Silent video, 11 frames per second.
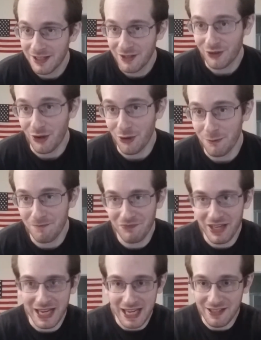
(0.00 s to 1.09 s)
So
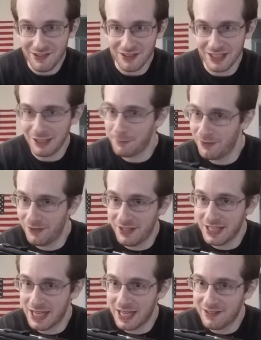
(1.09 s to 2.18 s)
I guess it's a little bit of a
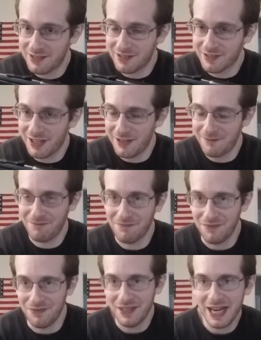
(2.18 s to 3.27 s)
ding against this gun.
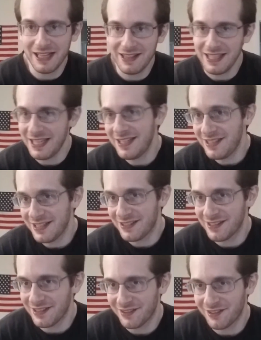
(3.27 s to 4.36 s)
Not the easiest
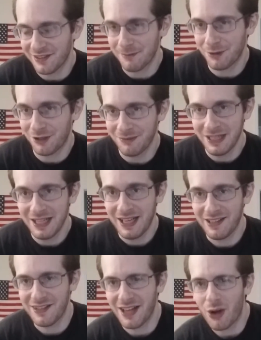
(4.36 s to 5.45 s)
to disassemble.
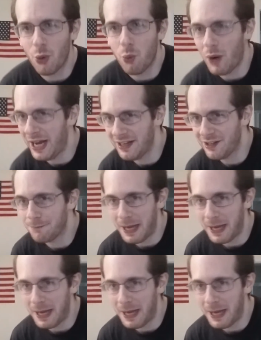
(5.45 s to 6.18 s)
It's not quite as